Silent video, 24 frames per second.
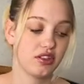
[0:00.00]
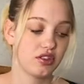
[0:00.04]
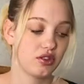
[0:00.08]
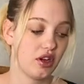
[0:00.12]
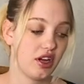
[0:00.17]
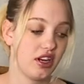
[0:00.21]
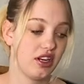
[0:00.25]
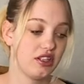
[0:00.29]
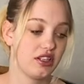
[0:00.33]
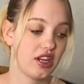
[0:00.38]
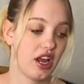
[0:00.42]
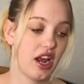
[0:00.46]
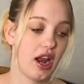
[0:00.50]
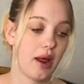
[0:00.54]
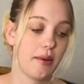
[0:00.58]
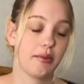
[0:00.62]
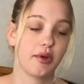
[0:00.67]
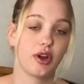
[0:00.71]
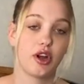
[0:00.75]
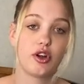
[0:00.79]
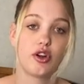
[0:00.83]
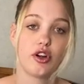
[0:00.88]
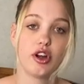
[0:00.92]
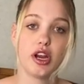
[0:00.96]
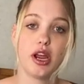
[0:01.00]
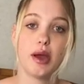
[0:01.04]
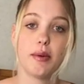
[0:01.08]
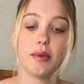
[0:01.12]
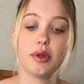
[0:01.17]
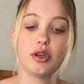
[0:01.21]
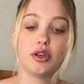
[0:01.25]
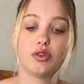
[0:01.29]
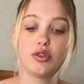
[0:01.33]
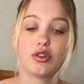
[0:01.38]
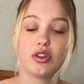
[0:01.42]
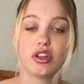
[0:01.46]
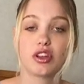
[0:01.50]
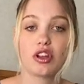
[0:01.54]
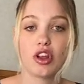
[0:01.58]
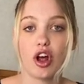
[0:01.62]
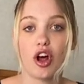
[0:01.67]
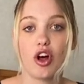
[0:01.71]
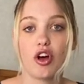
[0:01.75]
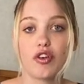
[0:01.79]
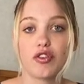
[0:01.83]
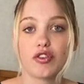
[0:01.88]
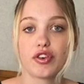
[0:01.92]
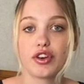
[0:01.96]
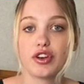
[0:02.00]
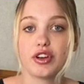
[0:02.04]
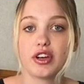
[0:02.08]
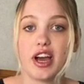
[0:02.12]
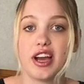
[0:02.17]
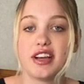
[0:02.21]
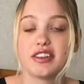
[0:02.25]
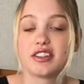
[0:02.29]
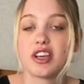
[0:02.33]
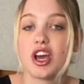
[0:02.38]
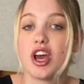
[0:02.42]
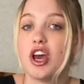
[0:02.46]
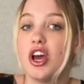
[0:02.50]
So I decided I'm going to hurry up and do this haul for you guys